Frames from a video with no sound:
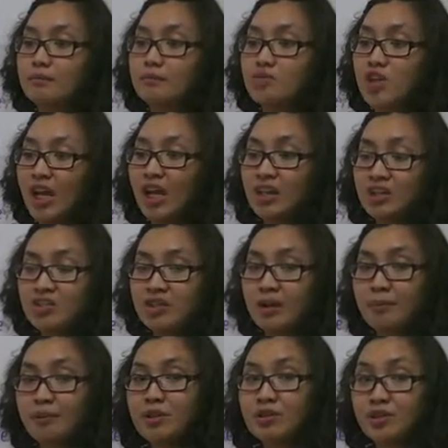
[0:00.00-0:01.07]
change
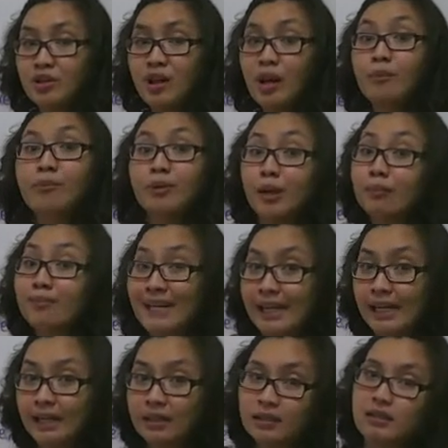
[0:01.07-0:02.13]
temperature
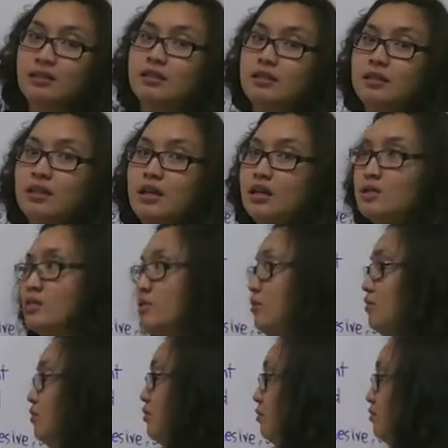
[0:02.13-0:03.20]
abruptly. Okay,
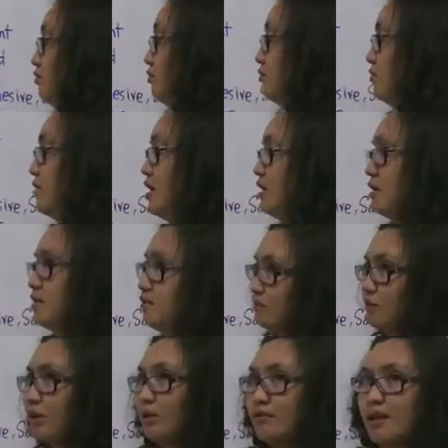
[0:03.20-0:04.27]
so that is
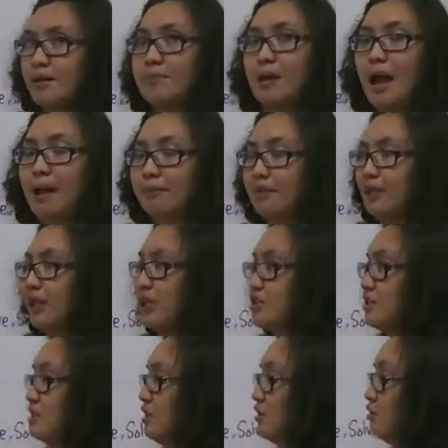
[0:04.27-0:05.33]
one of the
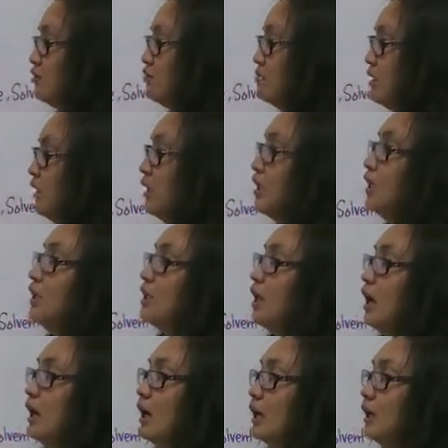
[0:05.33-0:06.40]
applications that should be
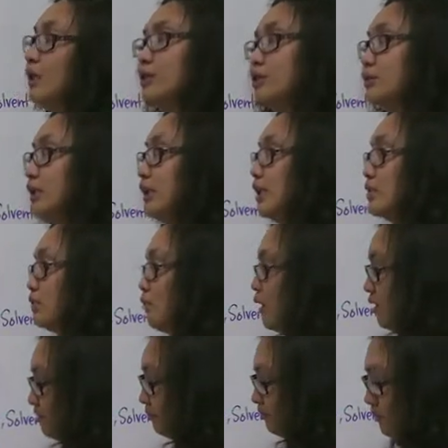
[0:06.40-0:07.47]
included as
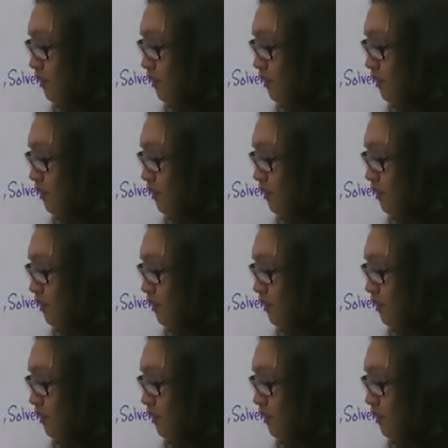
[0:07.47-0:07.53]
well.